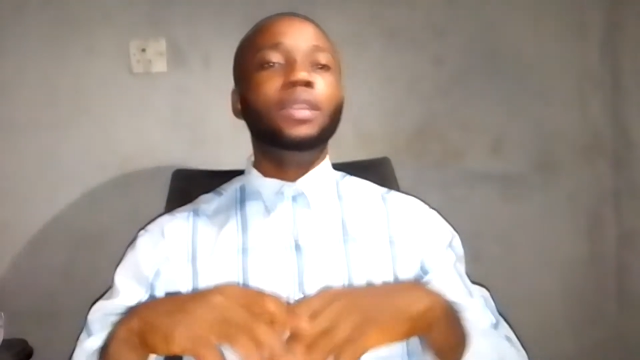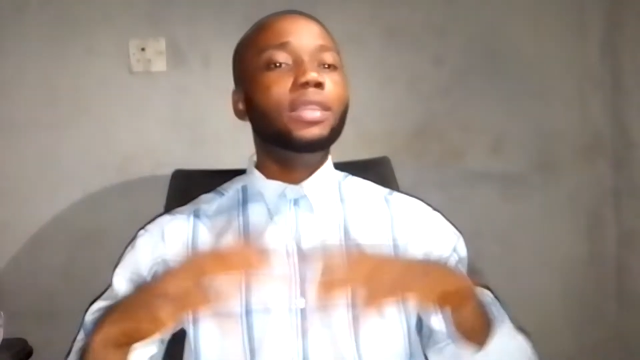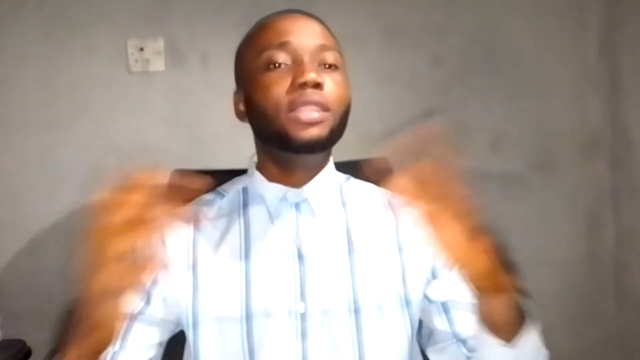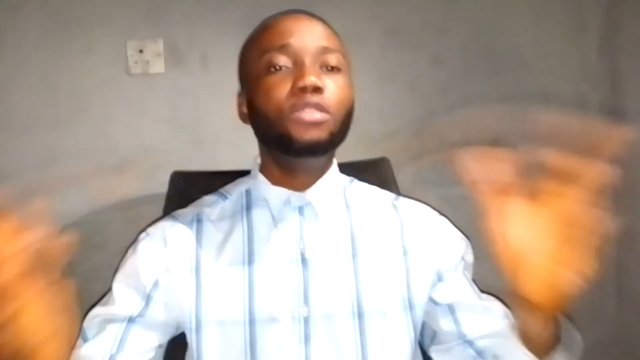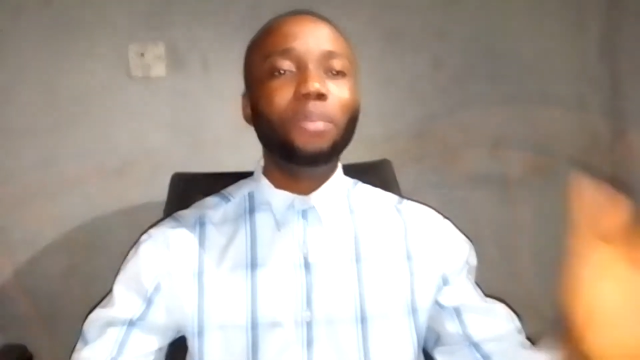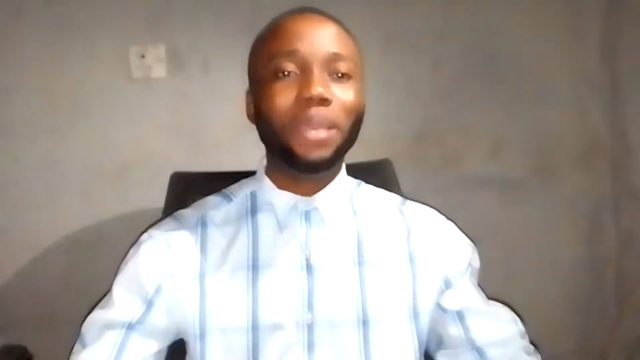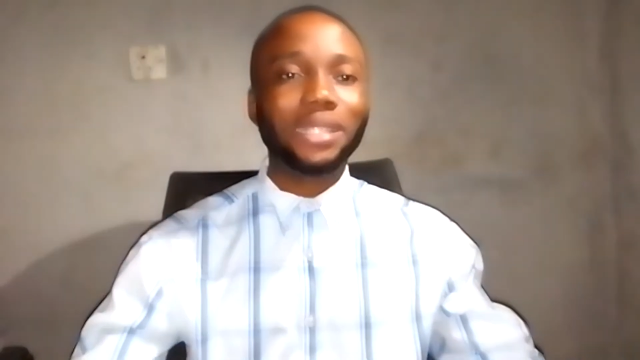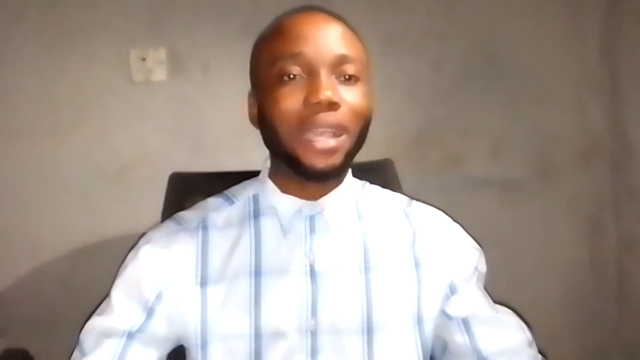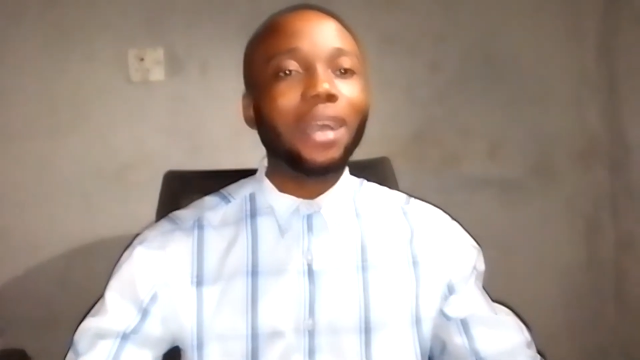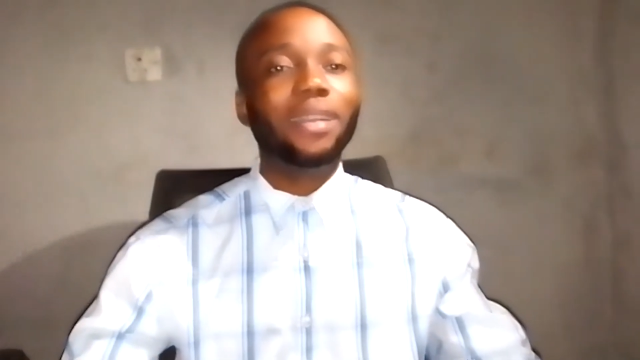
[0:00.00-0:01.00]
Is it not
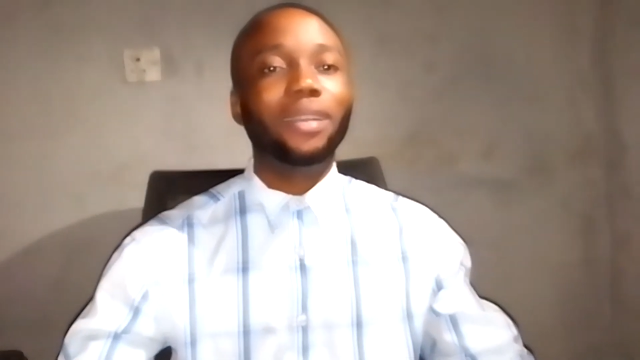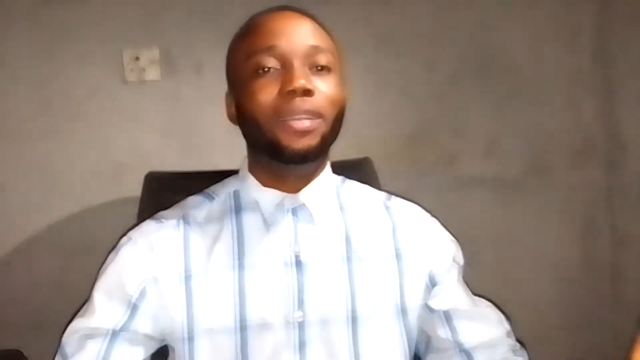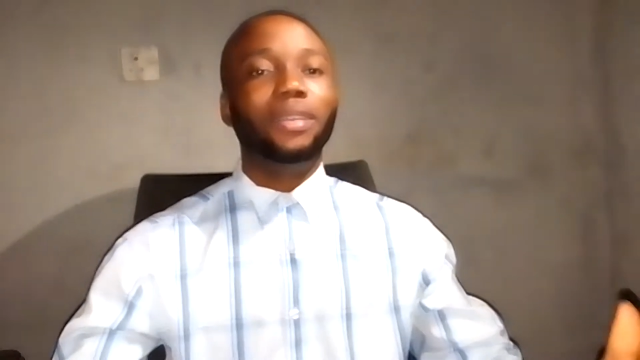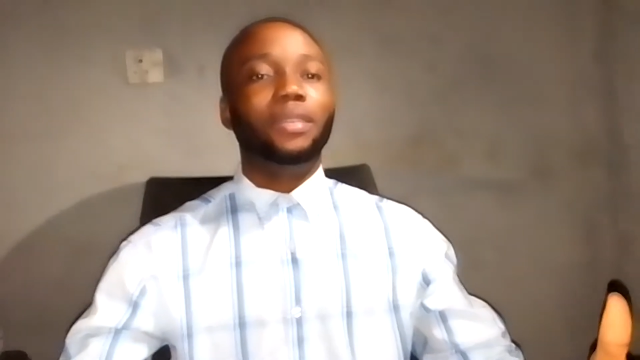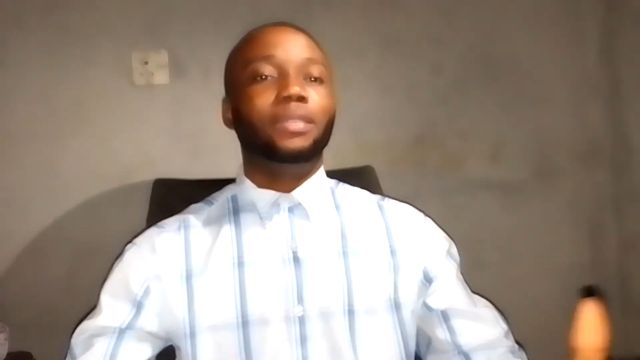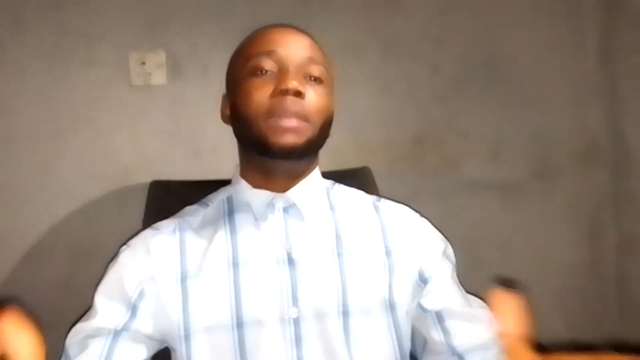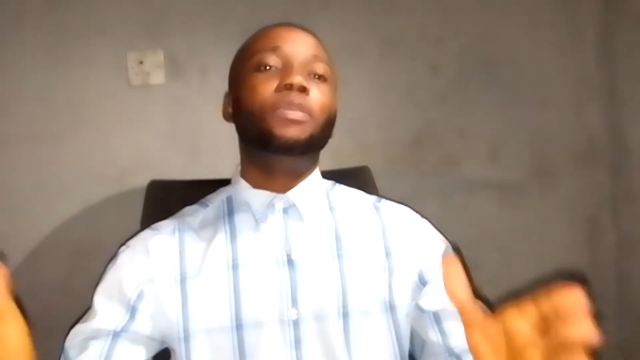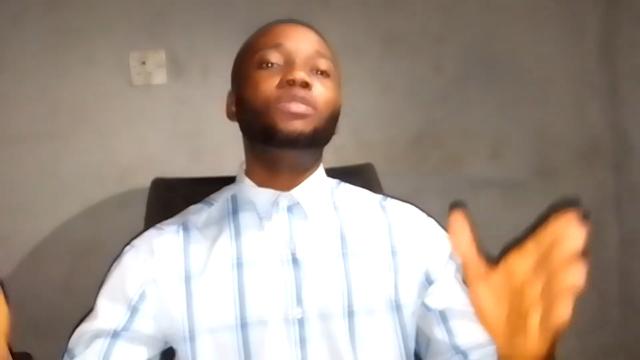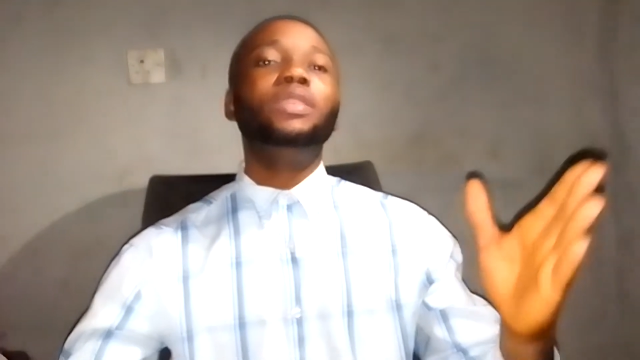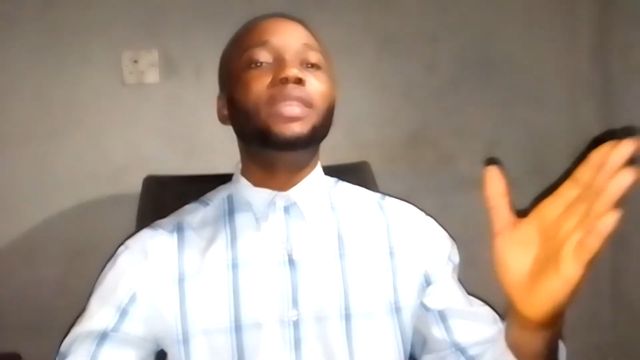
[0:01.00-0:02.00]
better
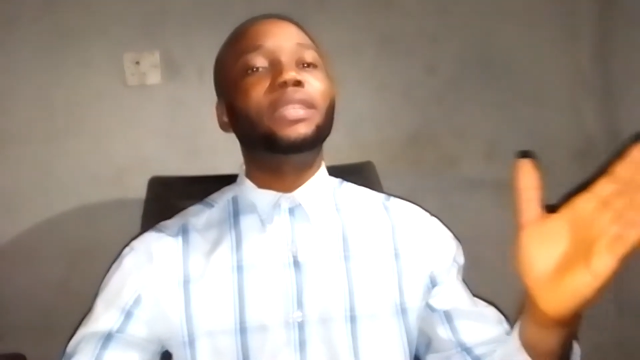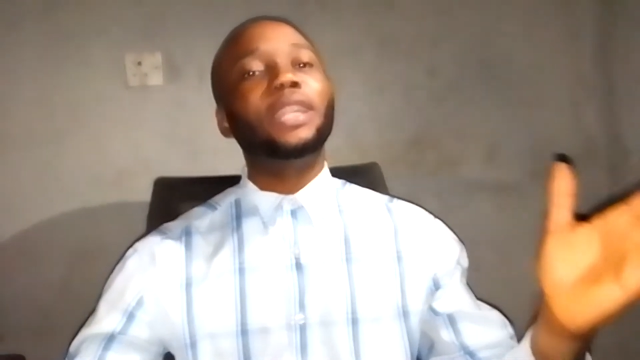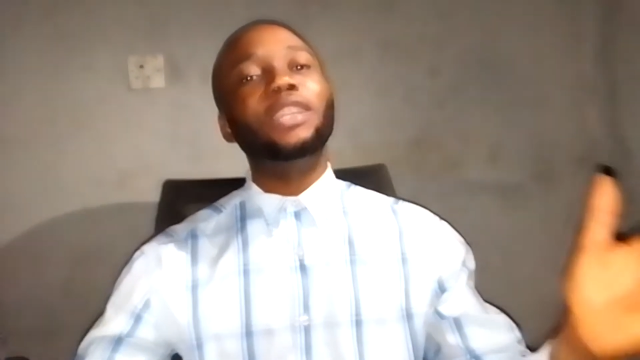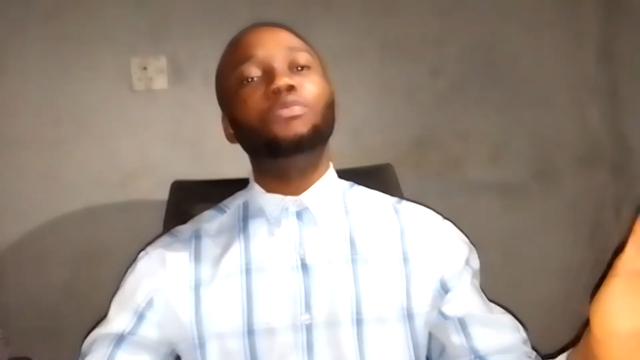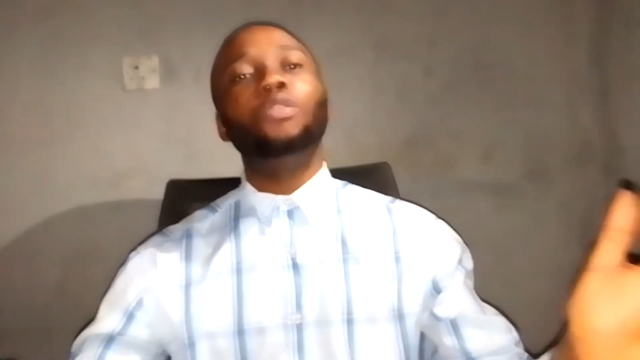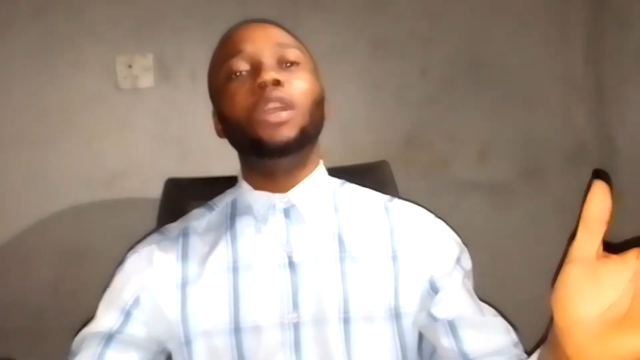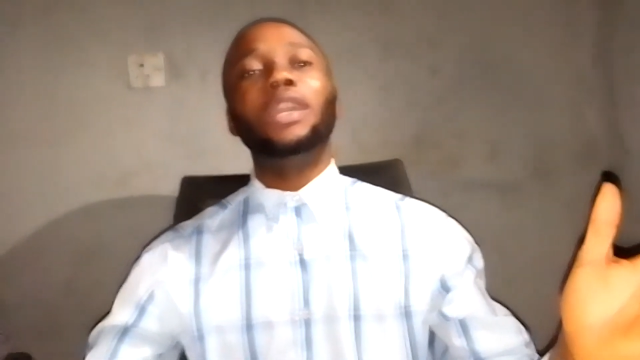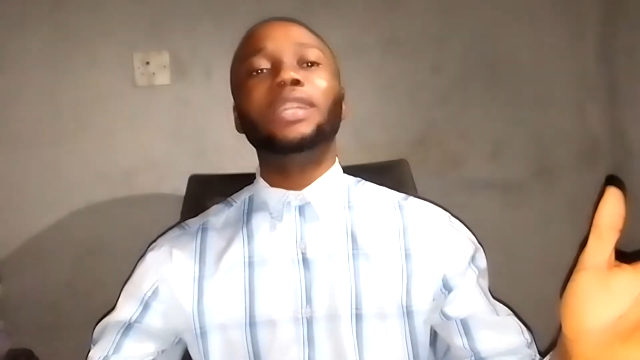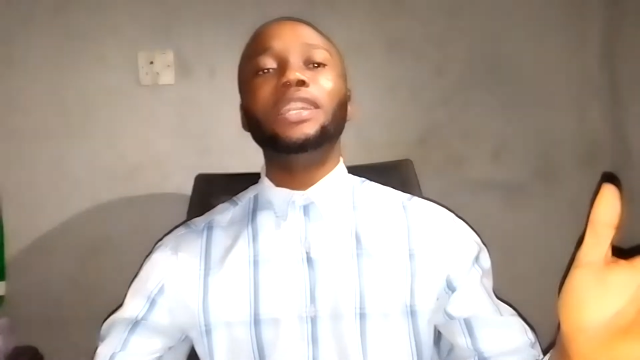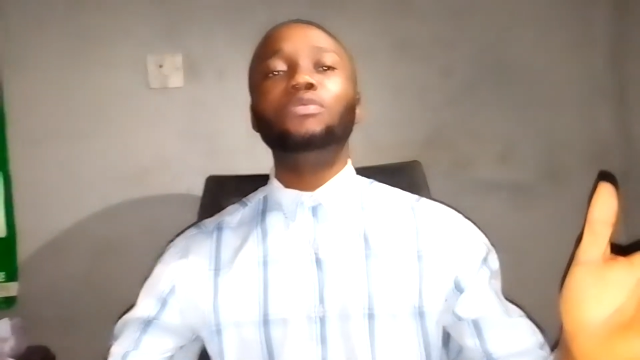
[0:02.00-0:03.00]
than all this a cake
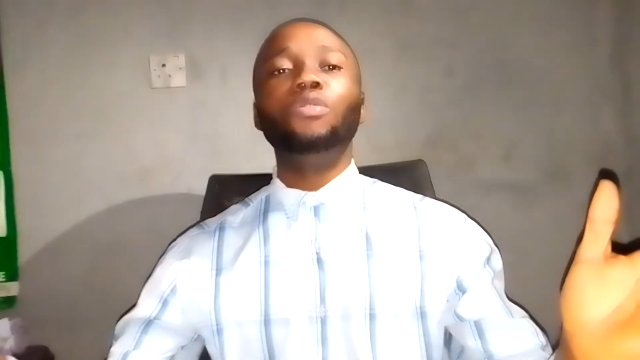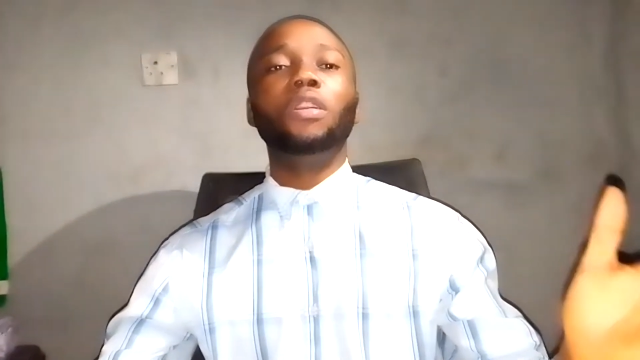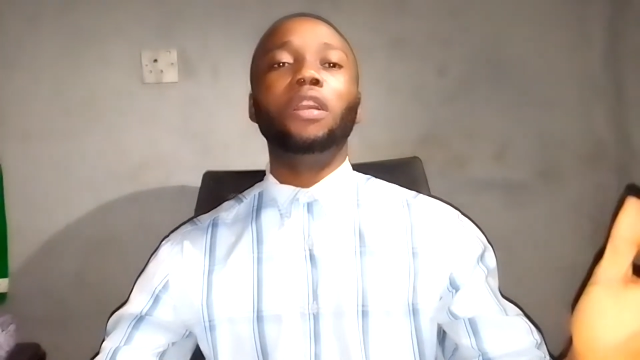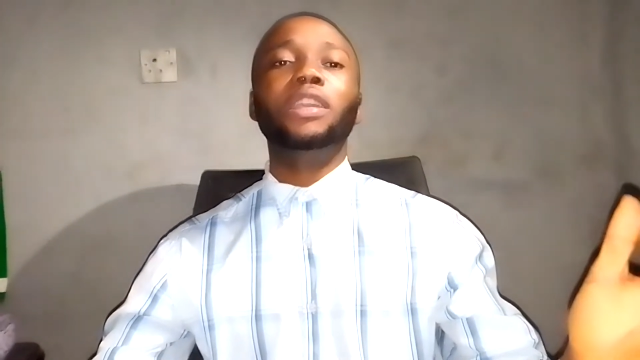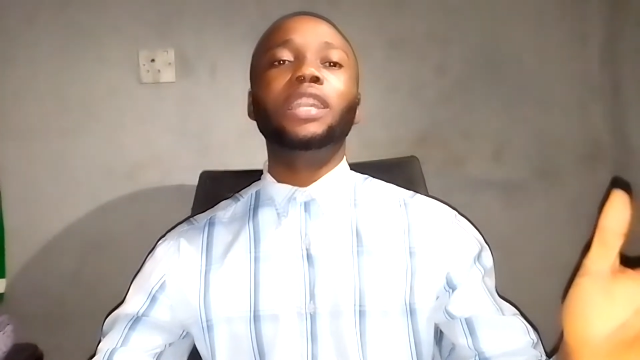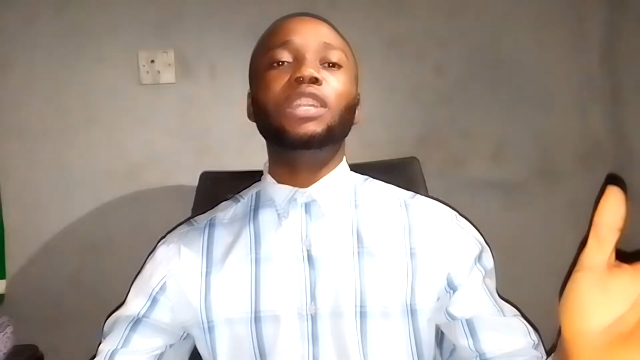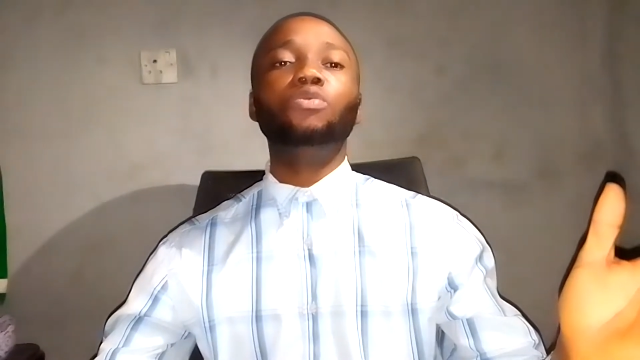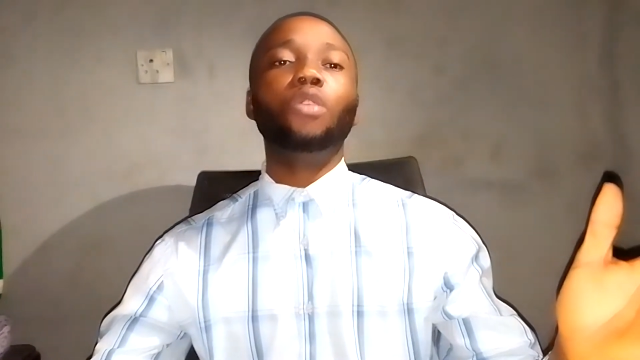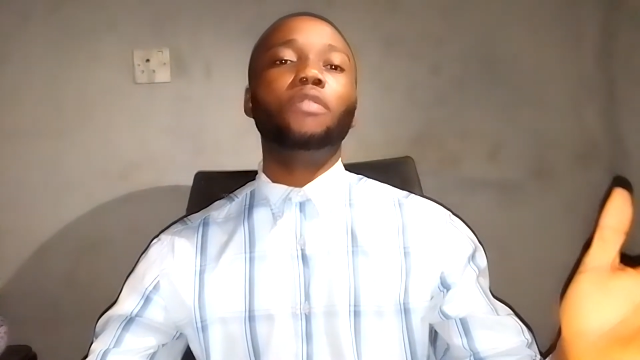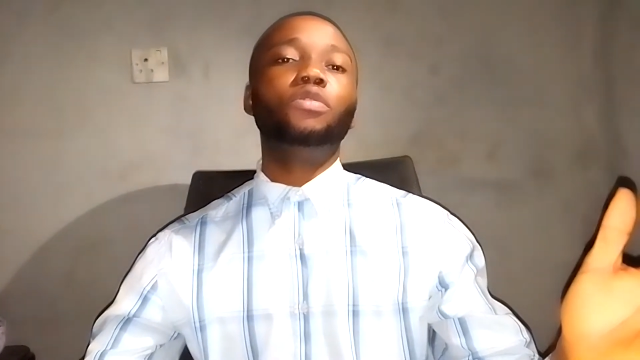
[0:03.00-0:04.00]
way
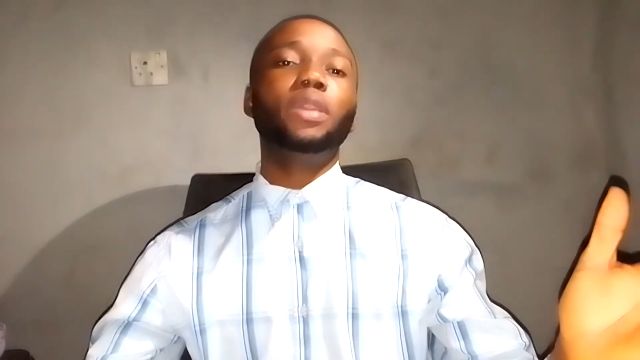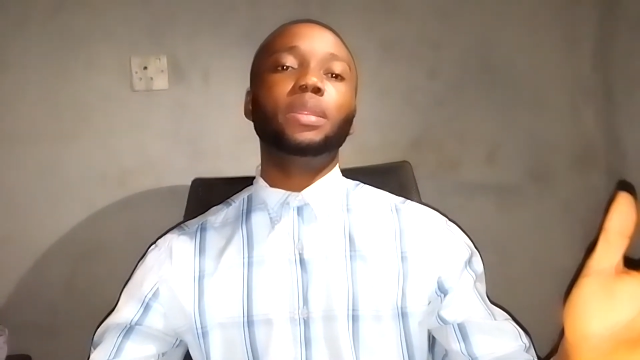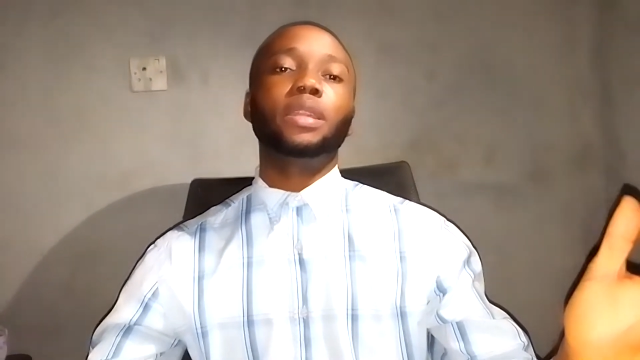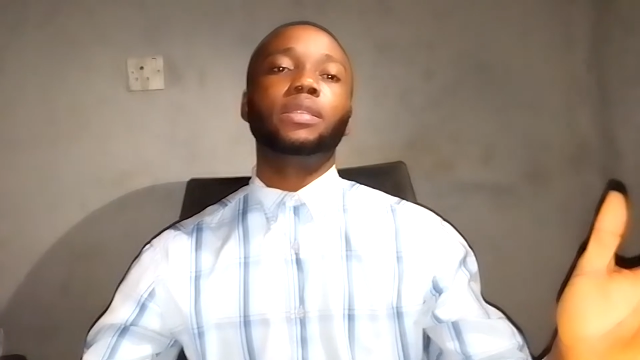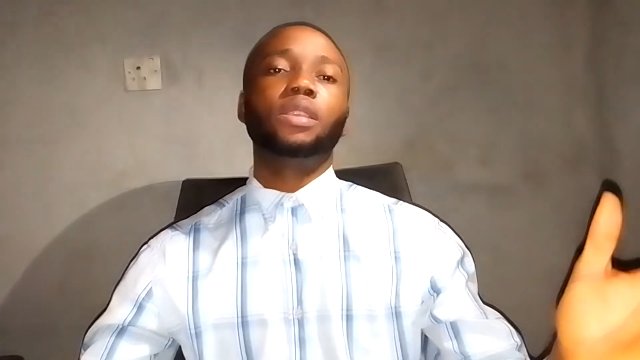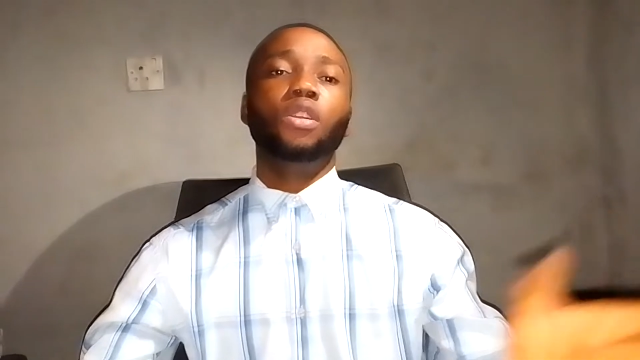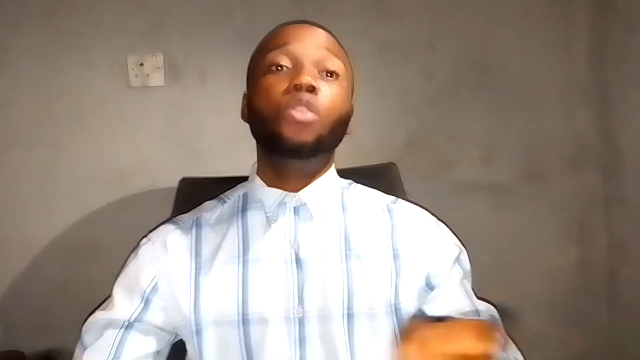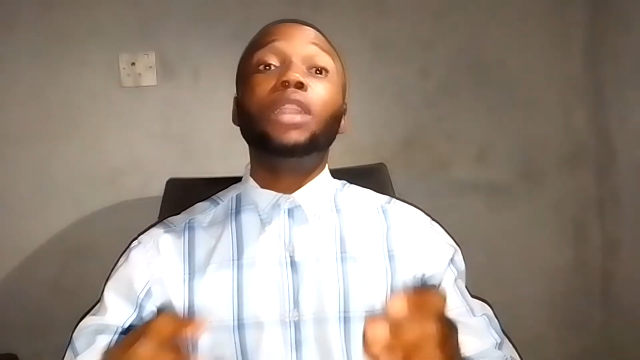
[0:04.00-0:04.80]
of doing things?